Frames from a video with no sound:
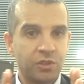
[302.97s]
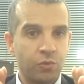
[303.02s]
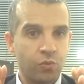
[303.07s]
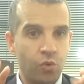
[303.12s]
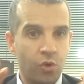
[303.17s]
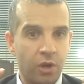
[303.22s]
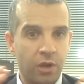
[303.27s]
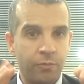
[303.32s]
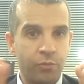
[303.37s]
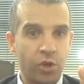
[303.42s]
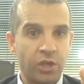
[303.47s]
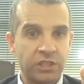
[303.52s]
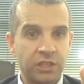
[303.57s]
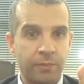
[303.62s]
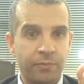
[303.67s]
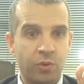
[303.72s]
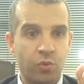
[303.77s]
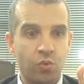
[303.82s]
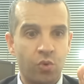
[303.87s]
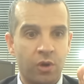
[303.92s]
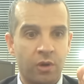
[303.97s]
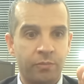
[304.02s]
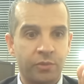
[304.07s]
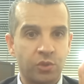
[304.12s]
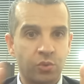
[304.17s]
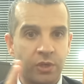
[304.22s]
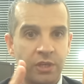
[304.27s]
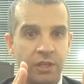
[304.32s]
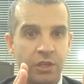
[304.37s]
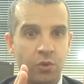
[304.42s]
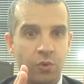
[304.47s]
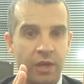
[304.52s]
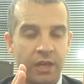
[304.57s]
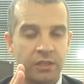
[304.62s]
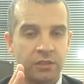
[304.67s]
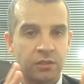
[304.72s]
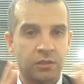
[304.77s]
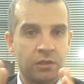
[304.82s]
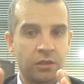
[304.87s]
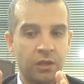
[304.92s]
a war, it breaks up a war between
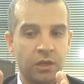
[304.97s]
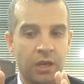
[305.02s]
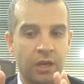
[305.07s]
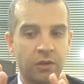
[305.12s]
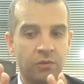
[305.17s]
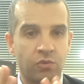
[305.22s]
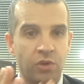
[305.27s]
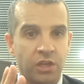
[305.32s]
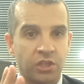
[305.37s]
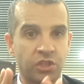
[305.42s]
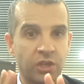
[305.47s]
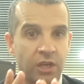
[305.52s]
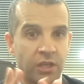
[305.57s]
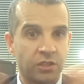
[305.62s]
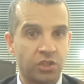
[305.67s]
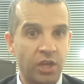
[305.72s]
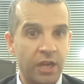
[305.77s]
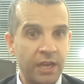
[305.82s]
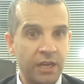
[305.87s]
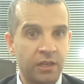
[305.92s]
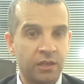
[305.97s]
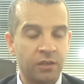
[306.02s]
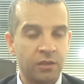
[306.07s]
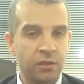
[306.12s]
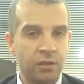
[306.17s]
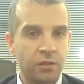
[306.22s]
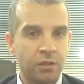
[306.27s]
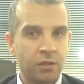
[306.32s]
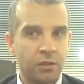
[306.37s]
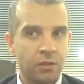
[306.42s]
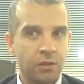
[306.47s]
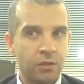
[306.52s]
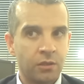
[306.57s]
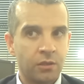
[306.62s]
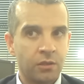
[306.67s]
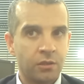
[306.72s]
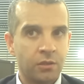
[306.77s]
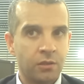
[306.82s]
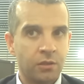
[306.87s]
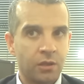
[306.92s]
US and Russia and China,
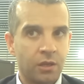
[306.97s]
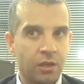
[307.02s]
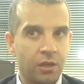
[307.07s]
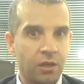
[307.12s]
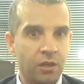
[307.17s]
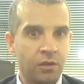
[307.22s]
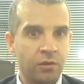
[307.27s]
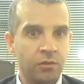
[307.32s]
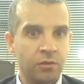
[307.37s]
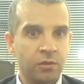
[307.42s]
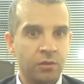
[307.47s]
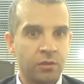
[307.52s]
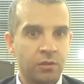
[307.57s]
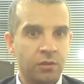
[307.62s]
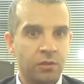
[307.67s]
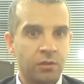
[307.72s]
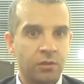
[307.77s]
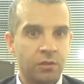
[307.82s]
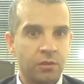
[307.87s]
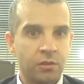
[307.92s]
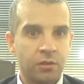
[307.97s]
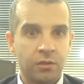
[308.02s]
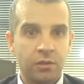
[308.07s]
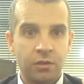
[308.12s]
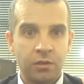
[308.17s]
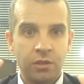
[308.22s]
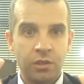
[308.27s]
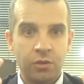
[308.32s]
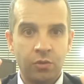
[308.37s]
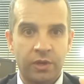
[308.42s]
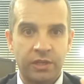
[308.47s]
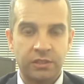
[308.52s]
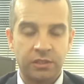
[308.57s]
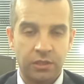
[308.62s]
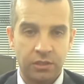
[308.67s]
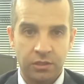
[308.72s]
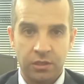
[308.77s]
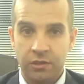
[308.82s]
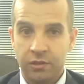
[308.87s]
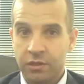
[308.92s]
hello, US
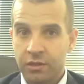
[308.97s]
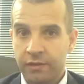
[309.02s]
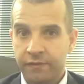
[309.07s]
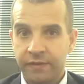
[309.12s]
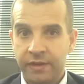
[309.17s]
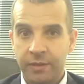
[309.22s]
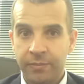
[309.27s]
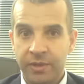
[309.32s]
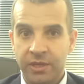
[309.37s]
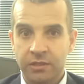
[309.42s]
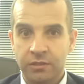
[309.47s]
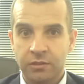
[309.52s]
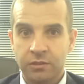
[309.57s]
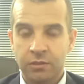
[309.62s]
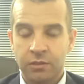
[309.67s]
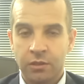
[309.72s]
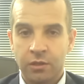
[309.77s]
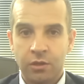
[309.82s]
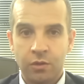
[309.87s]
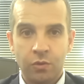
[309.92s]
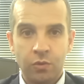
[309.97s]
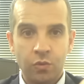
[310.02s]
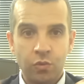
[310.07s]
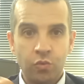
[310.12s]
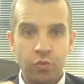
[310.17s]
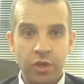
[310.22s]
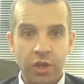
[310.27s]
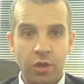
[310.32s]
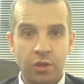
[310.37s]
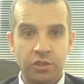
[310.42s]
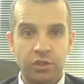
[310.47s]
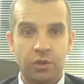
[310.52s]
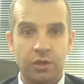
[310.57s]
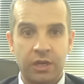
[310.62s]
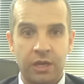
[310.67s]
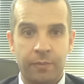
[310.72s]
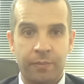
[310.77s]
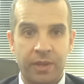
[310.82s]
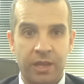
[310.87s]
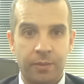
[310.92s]
is in the Philippines. We also
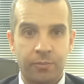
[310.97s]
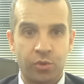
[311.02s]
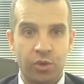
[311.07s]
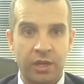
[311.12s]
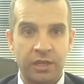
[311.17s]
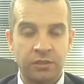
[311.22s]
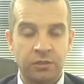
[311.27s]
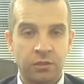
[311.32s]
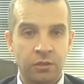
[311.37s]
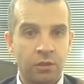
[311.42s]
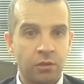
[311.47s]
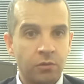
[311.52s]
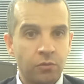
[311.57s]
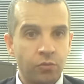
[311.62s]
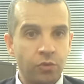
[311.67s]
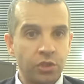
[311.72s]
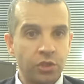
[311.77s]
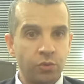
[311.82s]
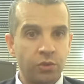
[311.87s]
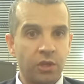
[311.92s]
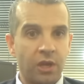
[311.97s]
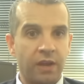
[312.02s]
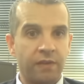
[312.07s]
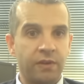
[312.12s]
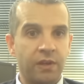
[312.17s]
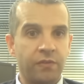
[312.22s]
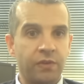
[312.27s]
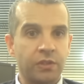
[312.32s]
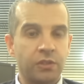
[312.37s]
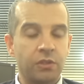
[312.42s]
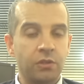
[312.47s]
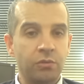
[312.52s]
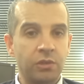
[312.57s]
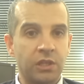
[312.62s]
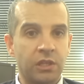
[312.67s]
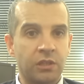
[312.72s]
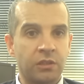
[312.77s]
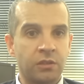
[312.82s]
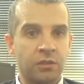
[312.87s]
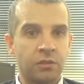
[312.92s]
going to pay a price, which we don't have nothing to do
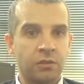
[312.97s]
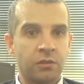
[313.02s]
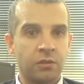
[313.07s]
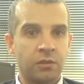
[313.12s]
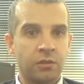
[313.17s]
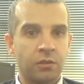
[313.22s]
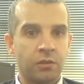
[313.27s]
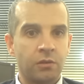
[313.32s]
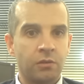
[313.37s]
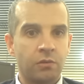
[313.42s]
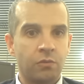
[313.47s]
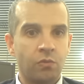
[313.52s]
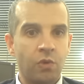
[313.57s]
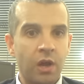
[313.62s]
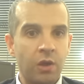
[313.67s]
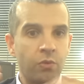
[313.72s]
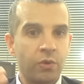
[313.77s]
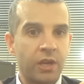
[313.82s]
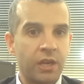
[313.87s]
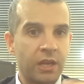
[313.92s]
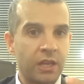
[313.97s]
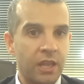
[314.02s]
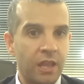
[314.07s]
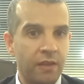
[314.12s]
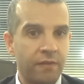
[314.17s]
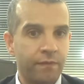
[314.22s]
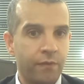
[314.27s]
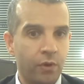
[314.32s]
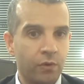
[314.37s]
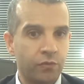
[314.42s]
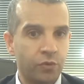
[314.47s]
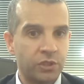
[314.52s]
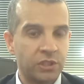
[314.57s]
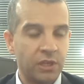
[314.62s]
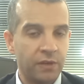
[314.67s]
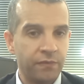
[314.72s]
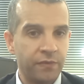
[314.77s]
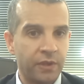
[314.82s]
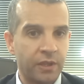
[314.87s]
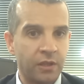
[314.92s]
with it. Why are we going to get involved with
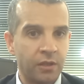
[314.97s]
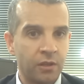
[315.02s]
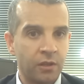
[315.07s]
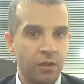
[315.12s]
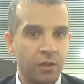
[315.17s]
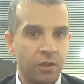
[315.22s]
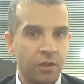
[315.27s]
something